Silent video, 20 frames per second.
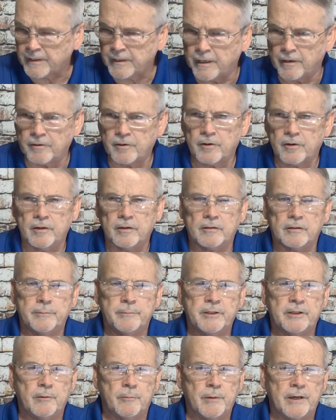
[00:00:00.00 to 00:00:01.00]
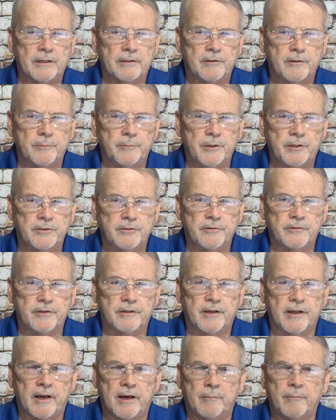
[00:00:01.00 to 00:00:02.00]
go back to the picture of the
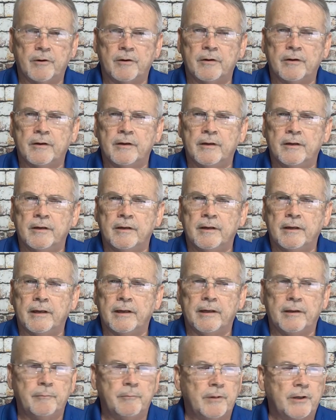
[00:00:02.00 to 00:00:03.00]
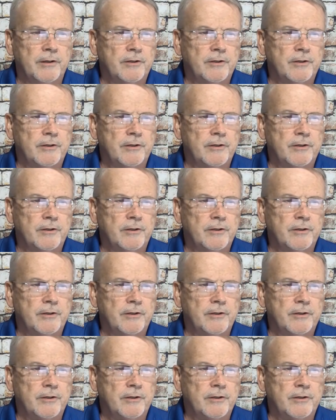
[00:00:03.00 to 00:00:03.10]
camera and